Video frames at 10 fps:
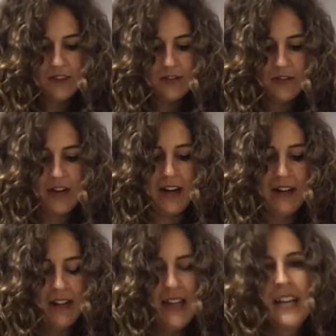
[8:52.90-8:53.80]
Let's try
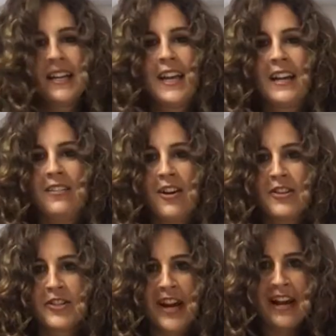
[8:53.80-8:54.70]
getting
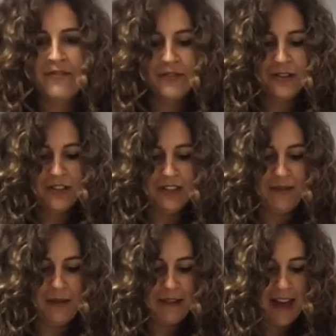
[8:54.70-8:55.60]
larger handfuls.
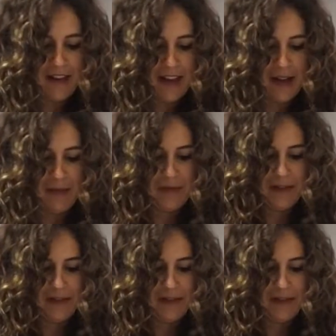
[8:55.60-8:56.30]
Maybe that'll help.